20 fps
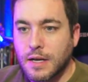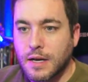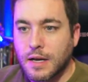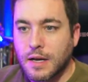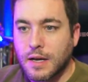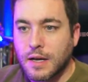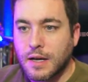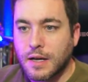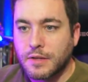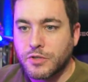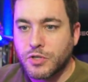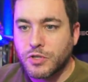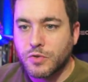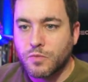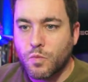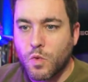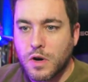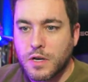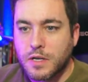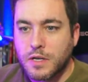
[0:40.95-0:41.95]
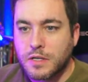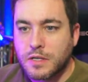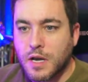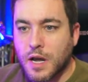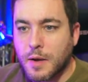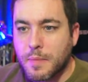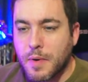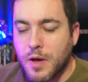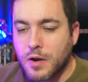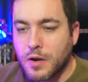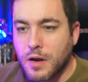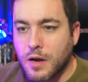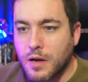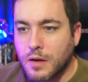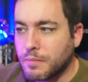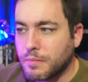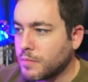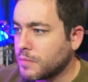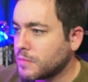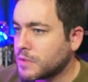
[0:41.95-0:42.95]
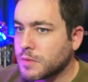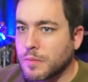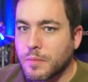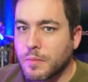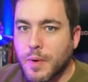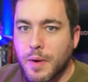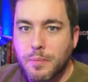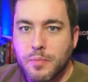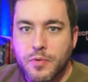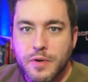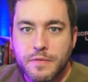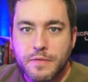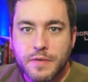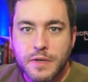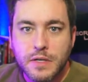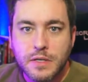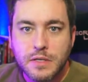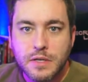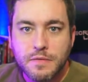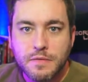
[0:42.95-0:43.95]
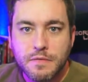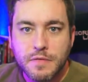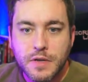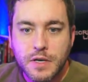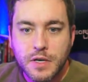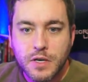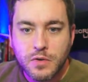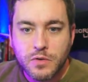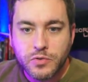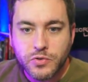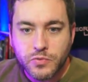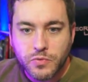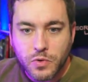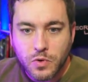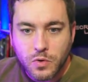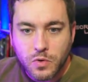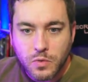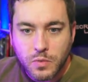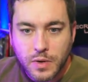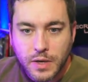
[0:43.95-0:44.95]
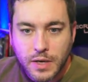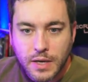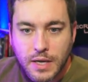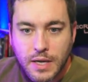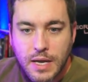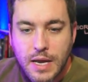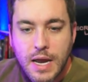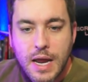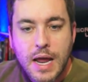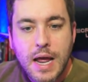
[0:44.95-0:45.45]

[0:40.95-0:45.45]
Uh, wanted to talk about uh, some of my previous videos real quick.